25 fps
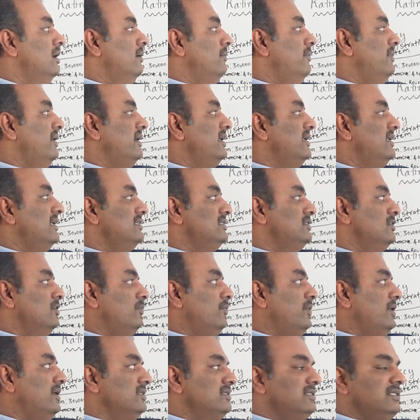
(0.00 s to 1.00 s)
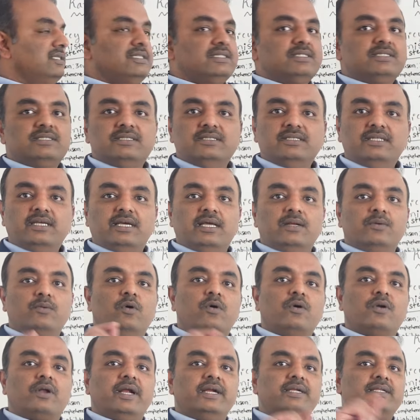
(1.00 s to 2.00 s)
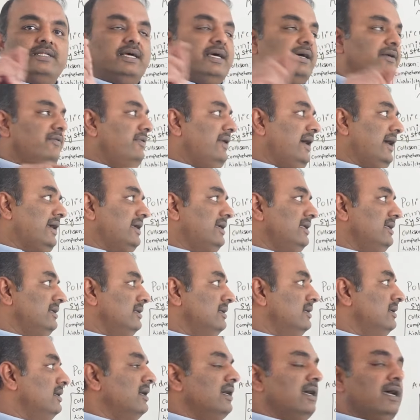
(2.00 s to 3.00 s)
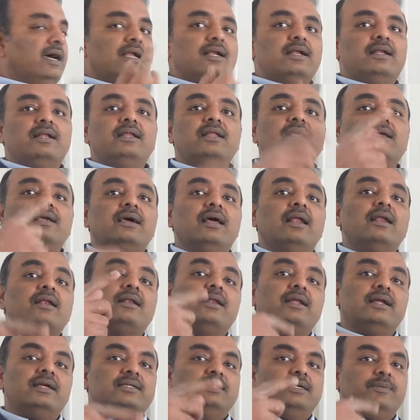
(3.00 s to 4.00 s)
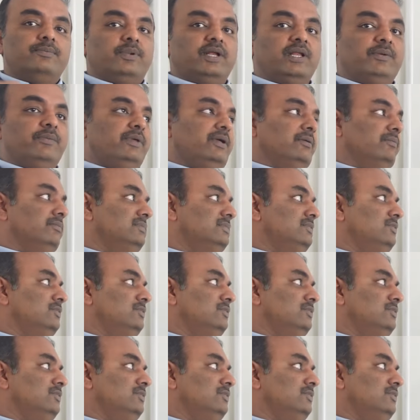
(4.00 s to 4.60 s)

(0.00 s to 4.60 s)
make it a 0.6, they can override the factor and recalculate the premium.